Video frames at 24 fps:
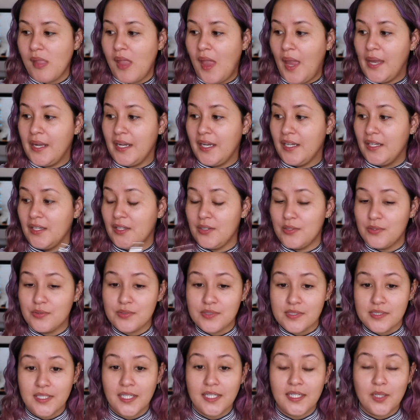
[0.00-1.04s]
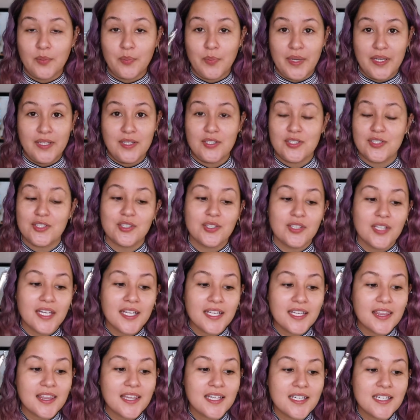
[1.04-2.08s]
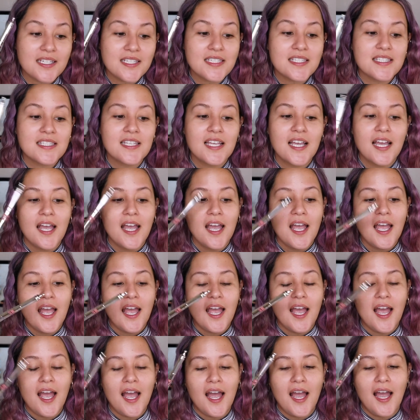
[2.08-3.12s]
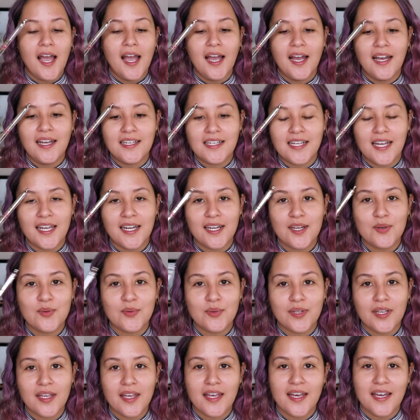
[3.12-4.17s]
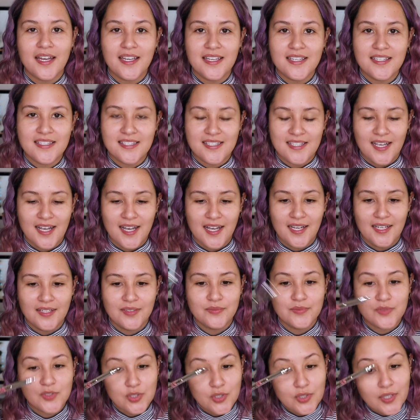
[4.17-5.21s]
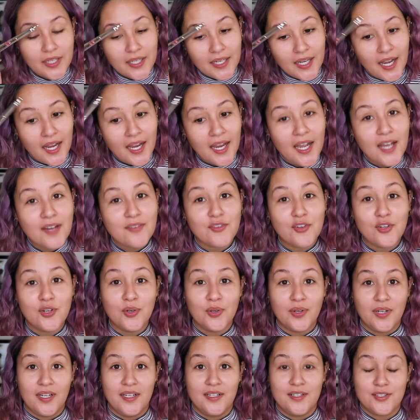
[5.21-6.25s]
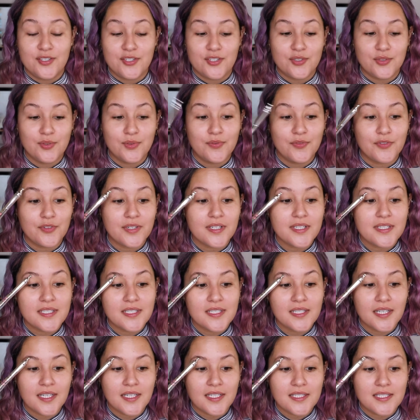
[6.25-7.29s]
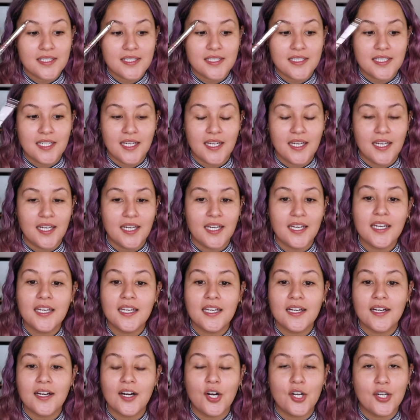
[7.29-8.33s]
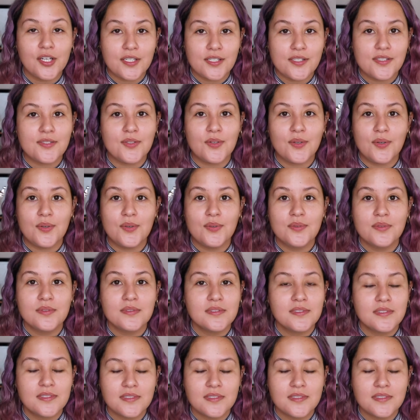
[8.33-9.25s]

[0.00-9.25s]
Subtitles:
and I used like a pencil like this, And I didn't realize that, so like I have no hair, so for it to like stay on its own,